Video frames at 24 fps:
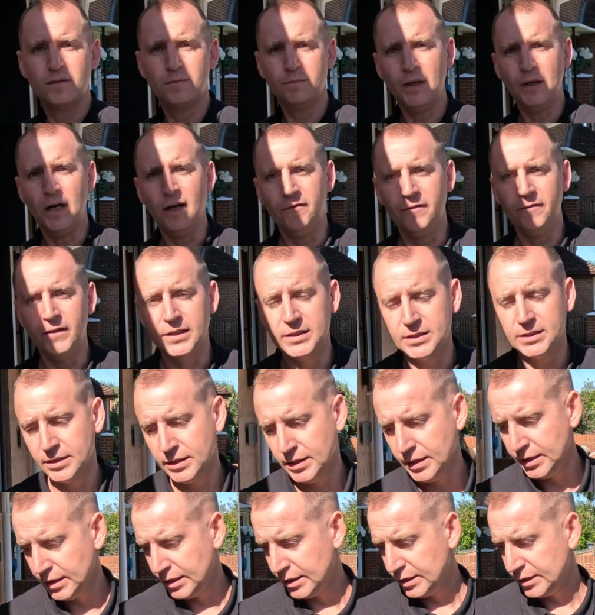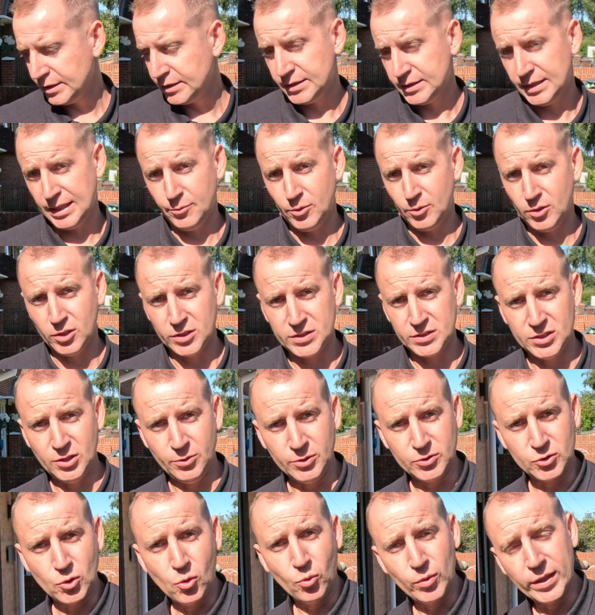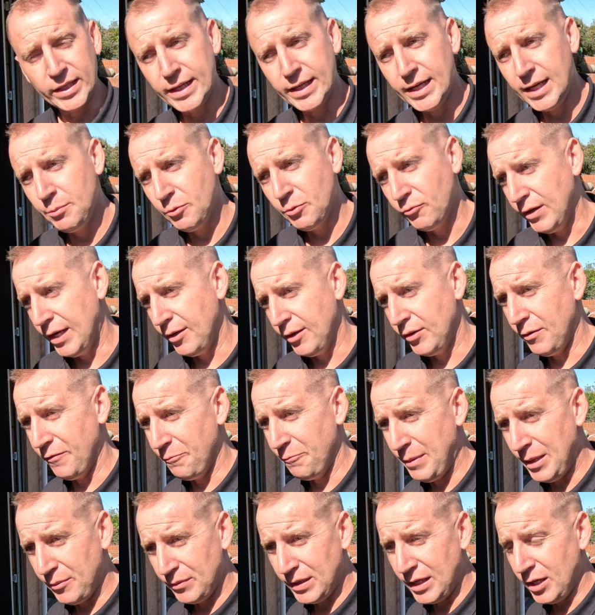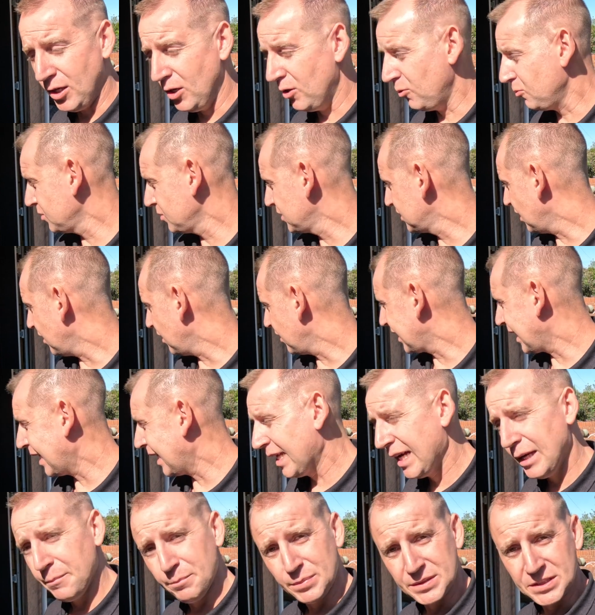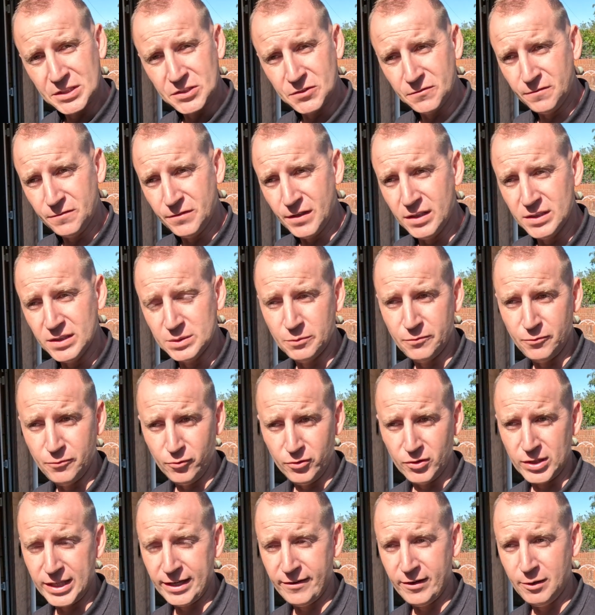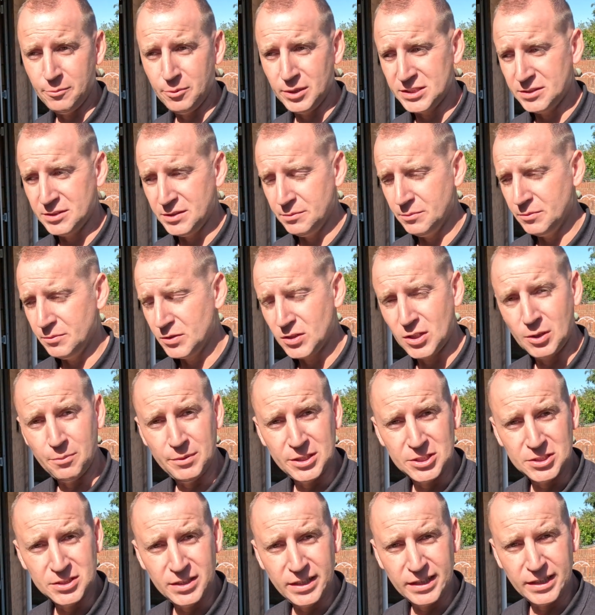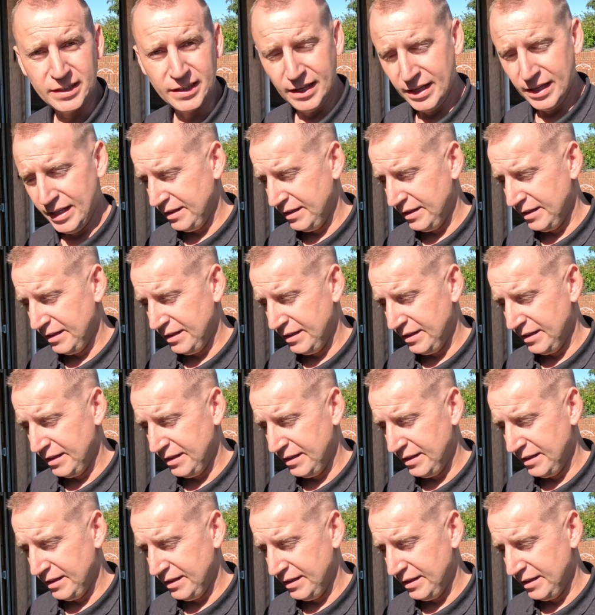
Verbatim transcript: Perfect. So now what I like to do is call that cable round and mount that holster and get that in position first before I carry out my commissioning.